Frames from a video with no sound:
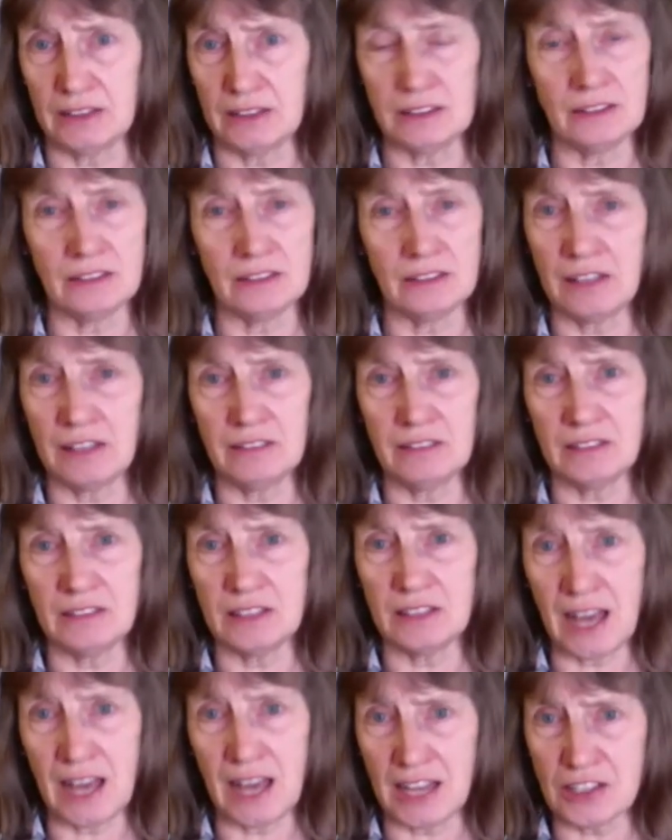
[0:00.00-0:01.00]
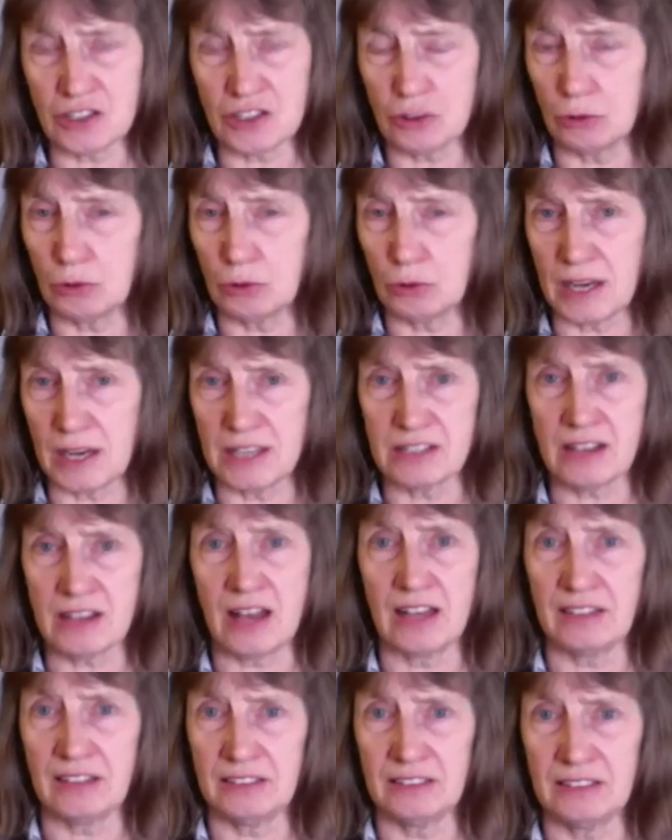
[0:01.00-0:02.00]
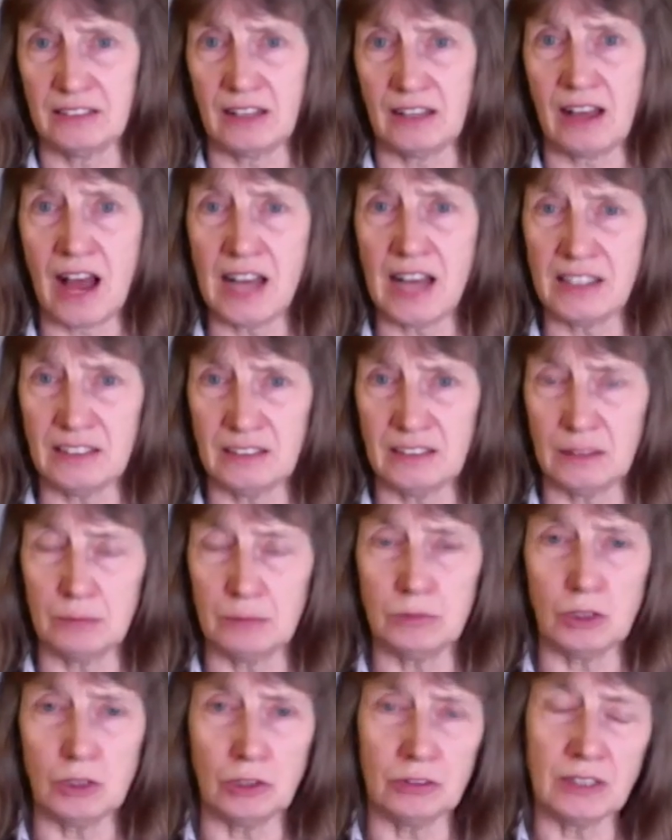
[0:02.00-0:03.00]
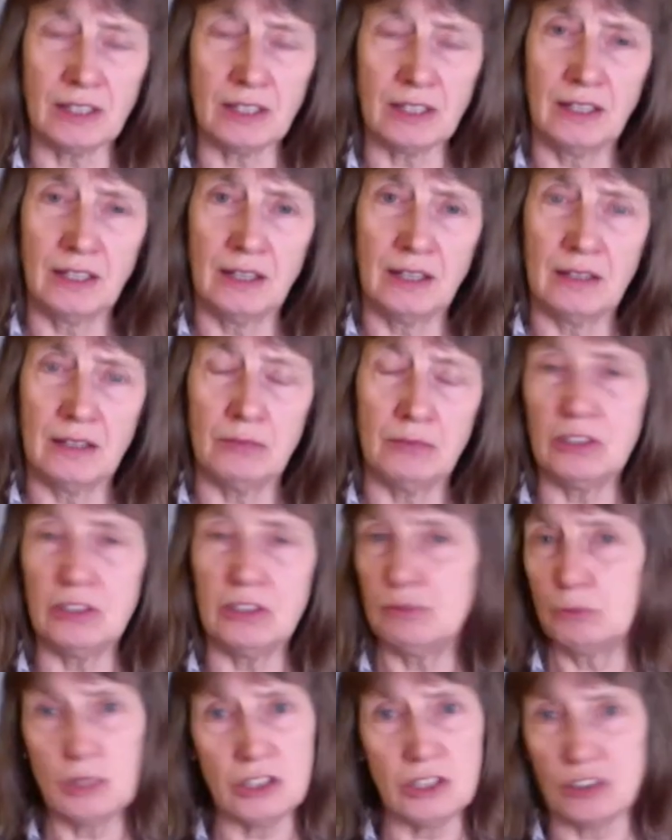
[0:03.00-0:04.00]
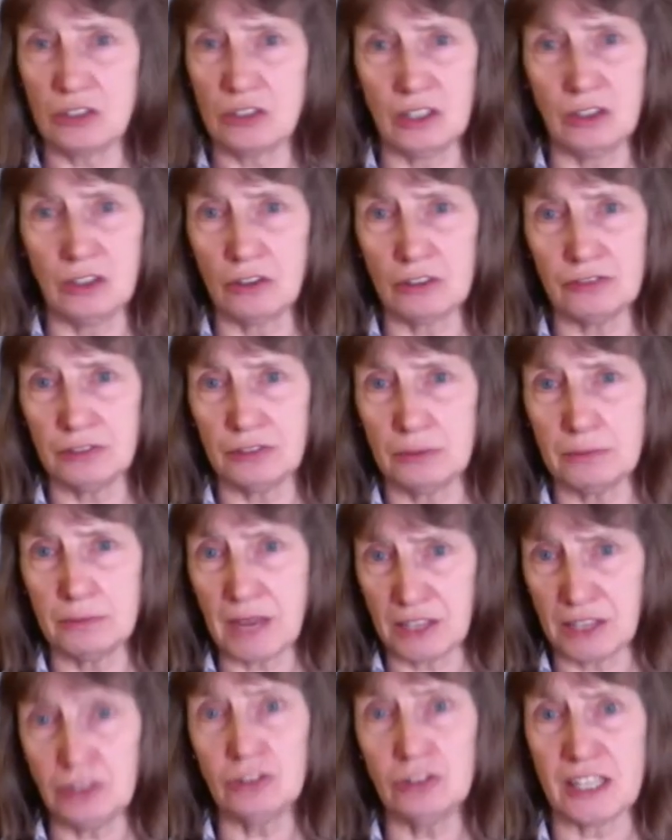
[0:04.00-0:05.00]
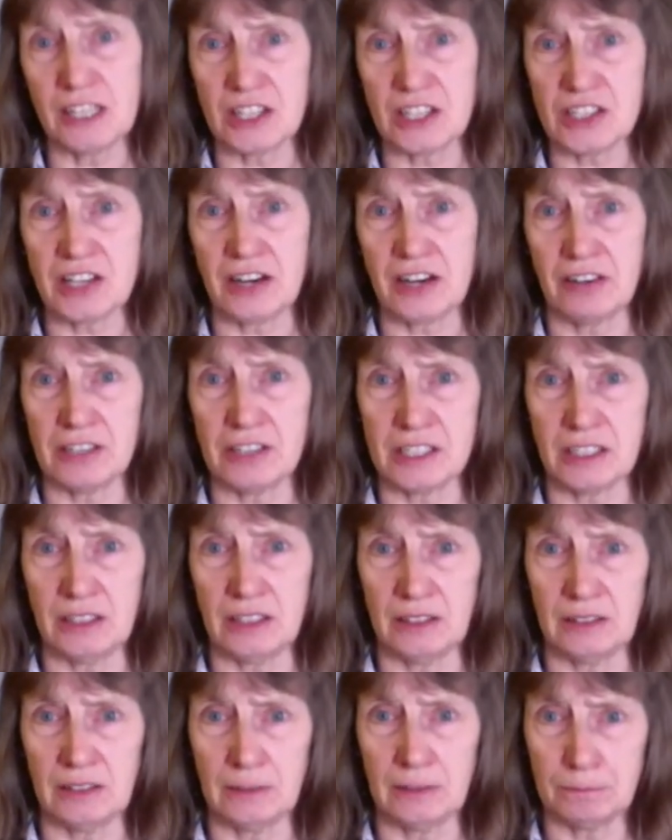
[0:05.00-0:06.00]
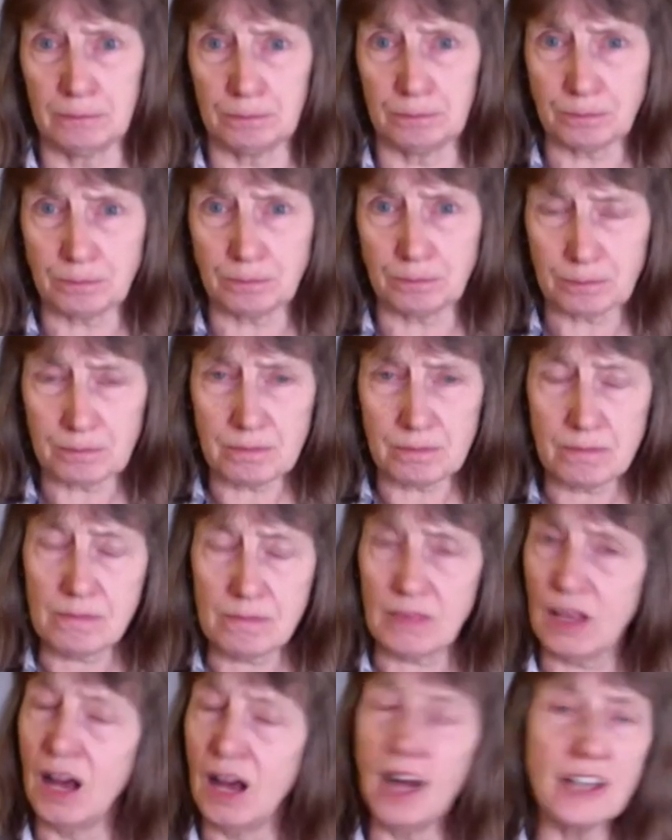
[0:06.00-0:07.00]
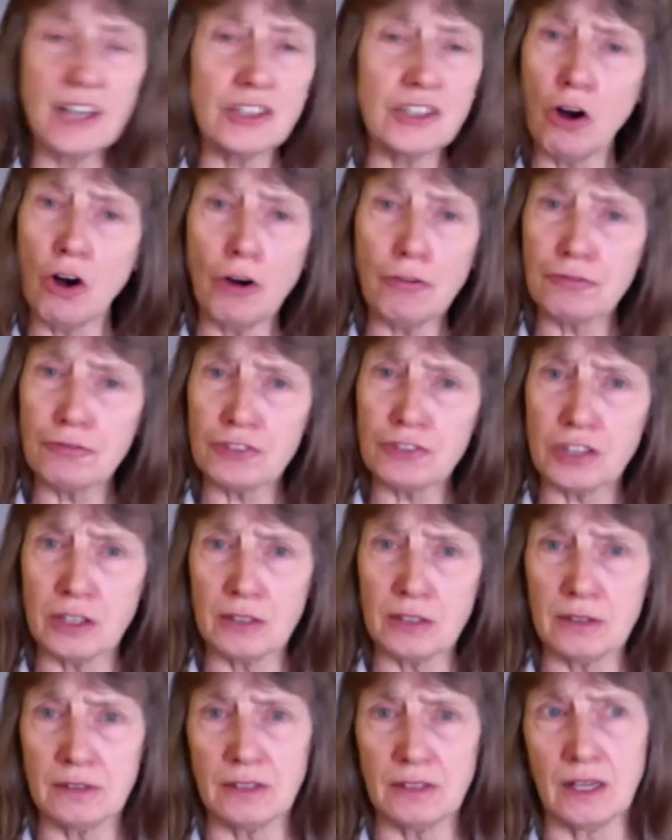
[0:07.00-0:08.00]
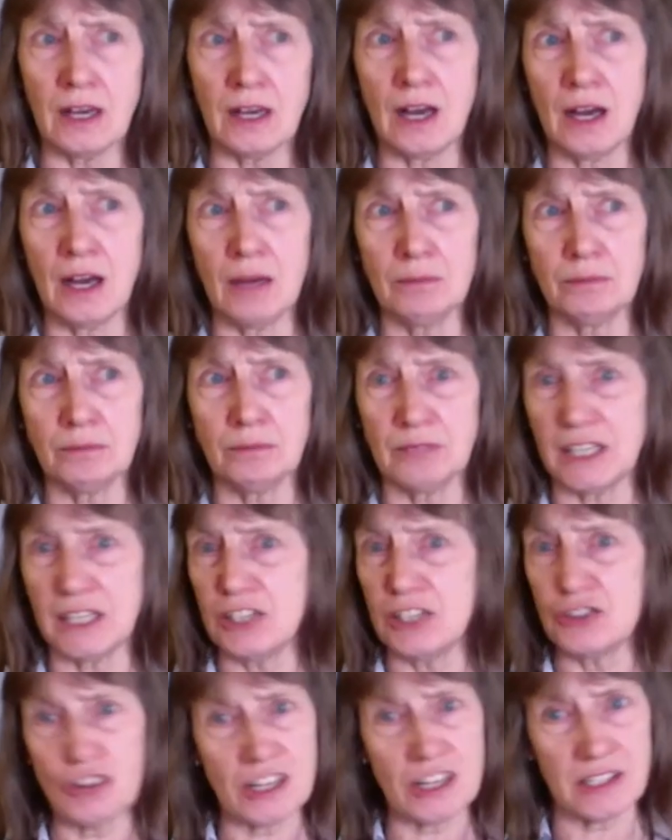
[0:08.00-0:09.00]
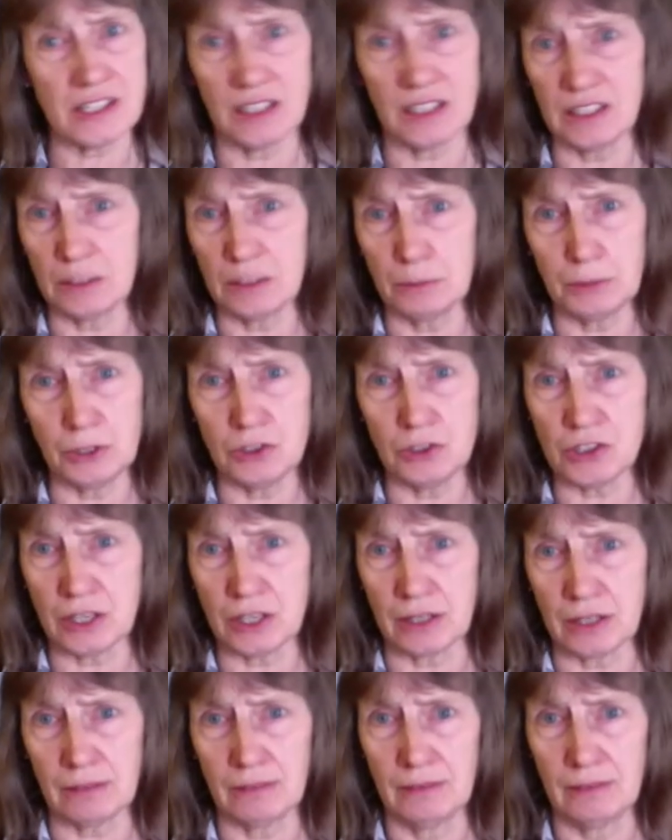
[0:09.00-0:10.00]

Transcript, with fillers: And, and ads always had had in them, you know, we, we looked for manual dexterity and often um, interest in computing.